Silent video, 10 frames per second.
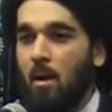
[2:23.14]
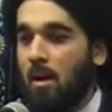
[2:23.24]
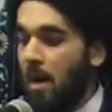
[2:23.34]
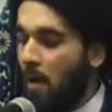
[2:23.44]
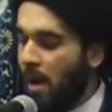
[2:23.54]

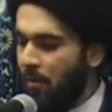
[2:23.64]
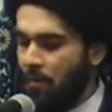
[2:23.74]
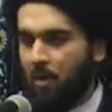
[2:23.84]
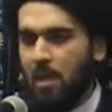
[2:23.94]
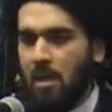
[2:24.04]
Now
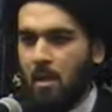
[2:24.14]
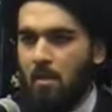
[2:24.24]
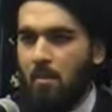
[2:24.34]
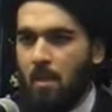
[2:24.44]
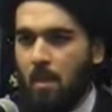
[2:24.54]
after he
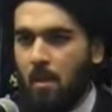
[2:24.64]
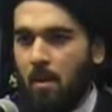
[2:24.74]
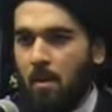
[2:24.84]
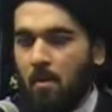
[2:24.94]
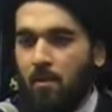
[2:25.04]

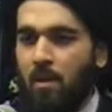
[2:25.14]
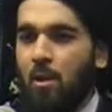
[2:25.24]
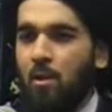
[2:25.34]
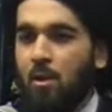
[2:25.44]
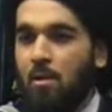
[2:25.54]

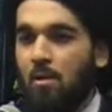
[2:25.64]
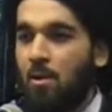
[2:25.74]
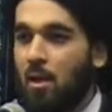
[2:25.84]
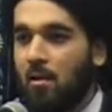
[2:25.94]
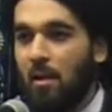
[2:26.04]
finishes, the
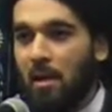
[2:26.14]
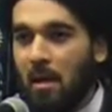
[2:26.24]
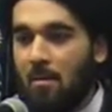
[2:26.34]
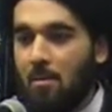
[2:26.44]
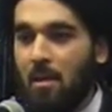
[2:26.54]
shaitan
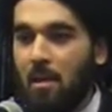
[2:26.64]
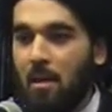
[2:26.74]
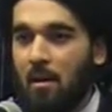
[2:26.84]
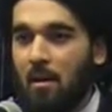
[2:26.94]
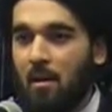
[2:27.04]
comes in
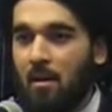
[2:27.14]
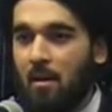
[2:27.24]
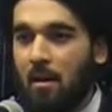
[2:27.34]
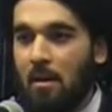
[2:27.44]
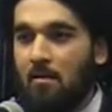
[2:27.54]
again,
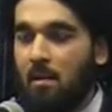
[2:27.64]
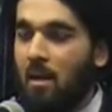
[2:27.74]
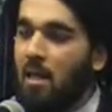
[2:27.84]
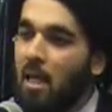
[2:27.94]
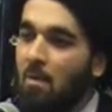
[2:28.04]

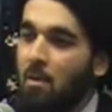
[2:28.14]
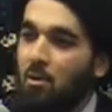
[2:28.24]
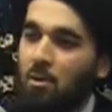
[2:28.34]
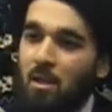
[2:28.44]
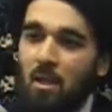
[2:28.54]
telling him
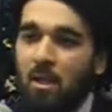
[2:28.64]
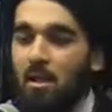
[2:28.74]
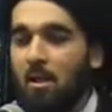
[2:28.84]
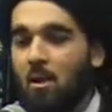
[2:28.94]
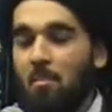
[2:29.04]
that
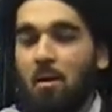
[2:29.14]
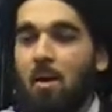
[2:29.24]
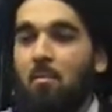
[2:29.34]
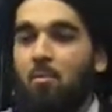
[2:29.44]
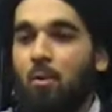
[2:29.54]
she could
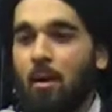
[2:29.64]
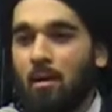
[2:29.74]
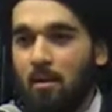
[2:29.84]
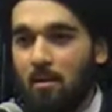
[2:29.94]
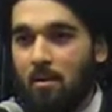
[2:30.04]
become
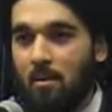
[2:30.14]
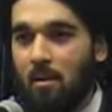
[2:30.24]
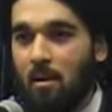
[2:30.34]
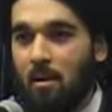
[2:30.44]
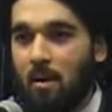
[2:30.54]
pregnant.
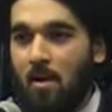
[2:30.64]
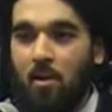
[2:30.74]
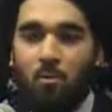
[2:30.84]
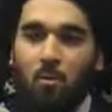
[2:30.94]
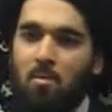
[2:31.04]
And
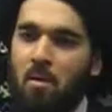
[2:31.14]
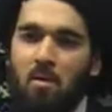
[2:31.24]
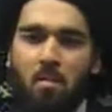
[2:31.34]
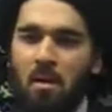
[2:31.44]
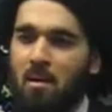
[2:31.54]
this would be the
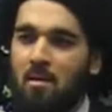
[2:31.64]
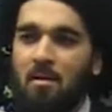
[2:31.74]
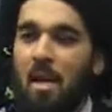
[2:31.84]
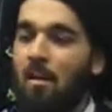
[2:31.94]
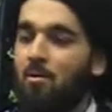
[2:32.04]
biggest
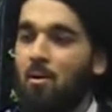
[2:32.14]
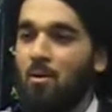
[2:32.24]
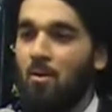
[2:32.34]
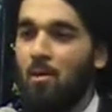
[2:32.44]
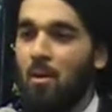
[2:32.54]

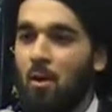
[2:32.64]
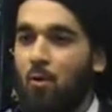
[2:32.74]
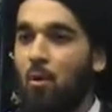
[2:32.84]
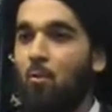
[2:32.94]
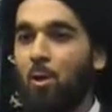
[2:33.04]
scandal.
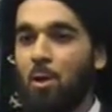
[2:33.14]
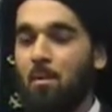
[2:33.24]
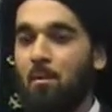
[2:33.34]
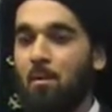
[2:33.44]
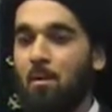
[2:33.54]
You're a
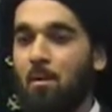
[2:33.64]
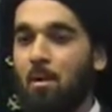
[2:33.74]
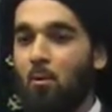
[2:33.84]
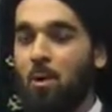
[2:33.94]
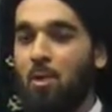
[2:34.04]
worshipper.
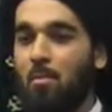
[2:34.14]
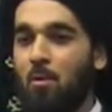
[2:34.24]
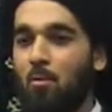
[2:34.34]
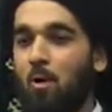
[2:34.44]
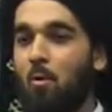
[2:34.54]
What
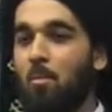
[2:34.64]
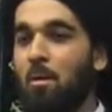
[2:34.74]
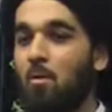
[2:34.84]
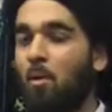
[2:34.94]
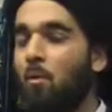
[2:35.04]

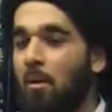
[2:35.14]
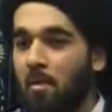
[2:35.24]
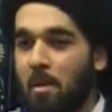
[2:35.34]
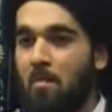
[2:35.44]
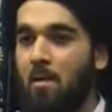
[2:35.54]
will
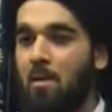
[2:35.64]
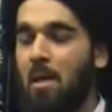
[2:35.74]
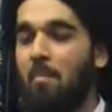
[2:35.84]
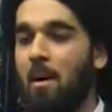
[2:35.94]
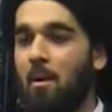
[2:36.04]
the people
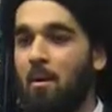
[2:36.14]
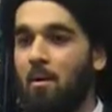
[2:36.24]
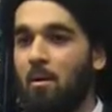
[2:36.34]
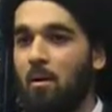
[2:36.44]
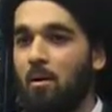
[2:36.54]
say about you?